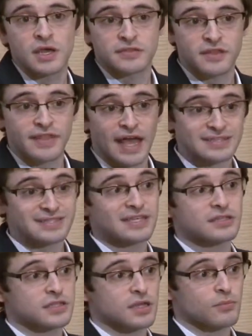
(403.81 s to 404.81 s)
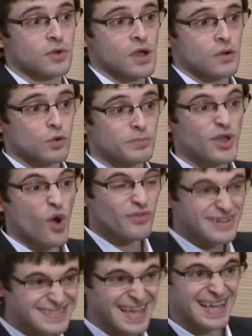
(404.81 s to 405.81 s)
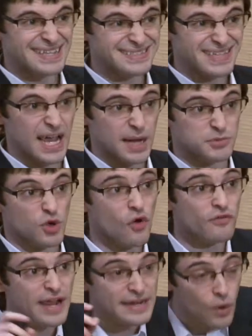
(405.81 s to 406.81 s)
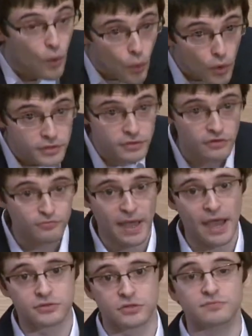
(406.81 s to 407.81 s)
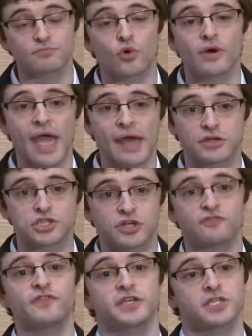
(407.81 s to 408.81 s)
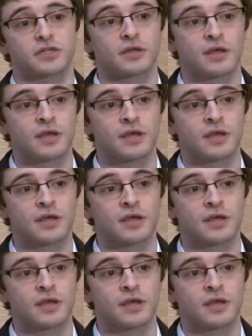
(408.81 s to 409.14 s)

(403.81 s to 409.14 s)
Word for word: then that system would be over 10 times, over an order of magnitude more energy efficient